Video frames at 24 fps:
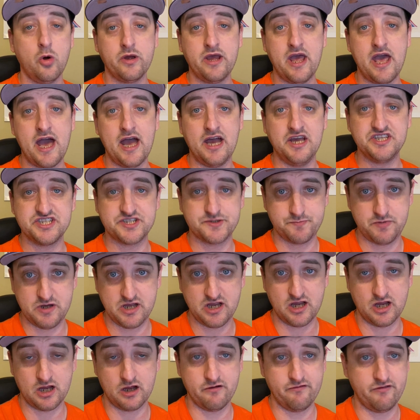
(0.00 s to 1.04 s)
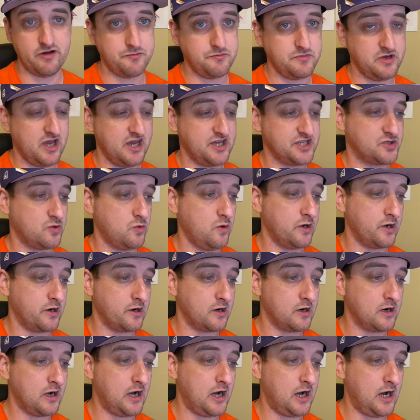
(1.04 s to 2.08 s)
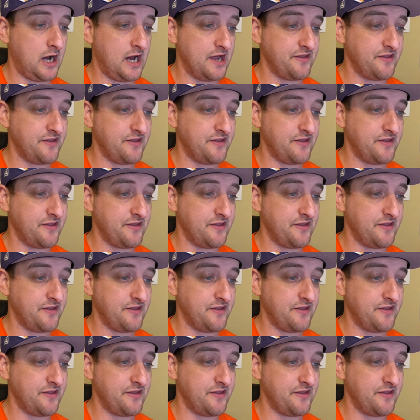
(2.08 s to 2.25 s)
yeah, and speaking of NBA Twitter, uh,